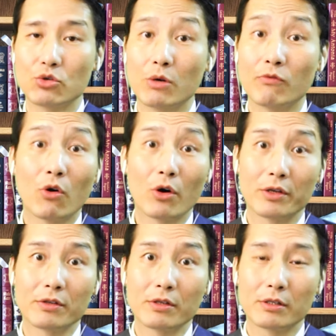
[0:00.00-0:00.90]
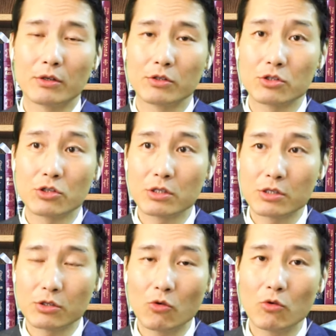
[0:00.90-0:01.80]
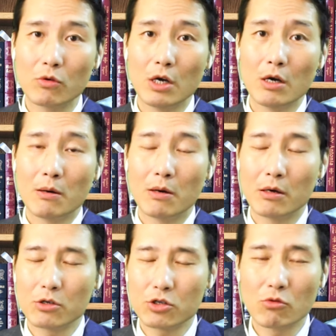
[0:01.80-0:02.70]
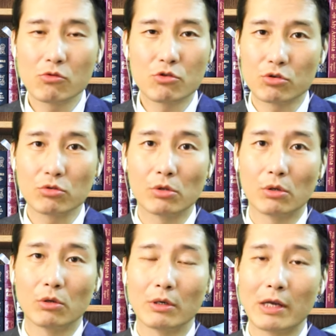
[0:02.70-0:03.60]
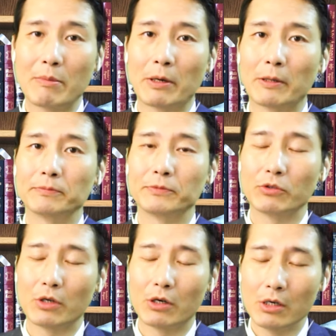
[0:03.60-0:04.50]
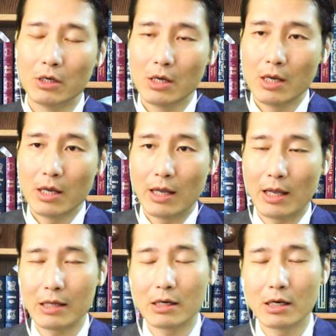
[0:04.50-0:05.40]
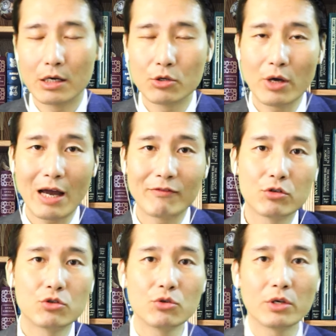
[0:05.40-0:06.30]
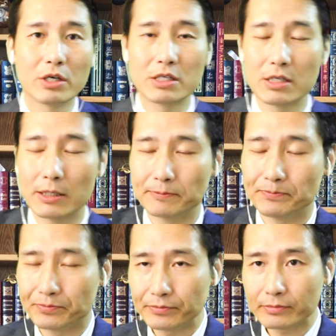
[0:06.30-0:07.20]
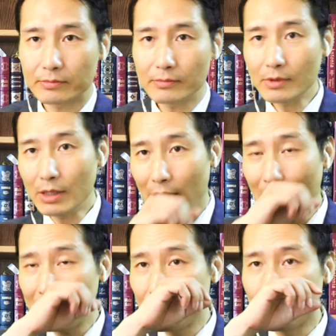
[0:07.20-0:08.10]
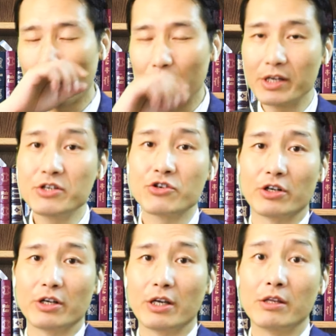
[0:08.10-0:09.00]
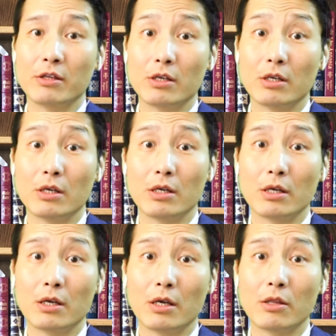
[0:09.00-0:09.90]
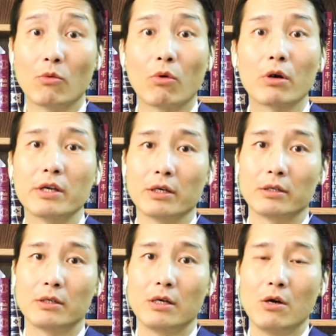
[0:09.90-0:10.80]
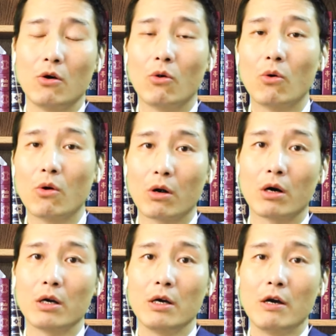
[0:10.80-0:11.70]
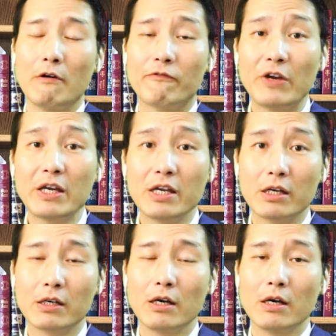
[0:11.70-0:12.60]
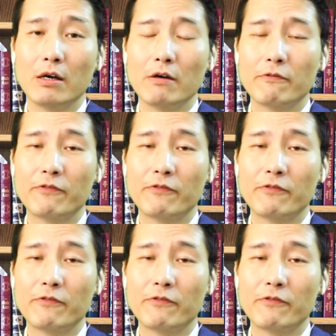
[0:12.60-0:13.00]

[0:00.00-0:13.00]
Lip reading: to avoid the so cruel labor, you know. And you have to do it as you were injured in the working, or faking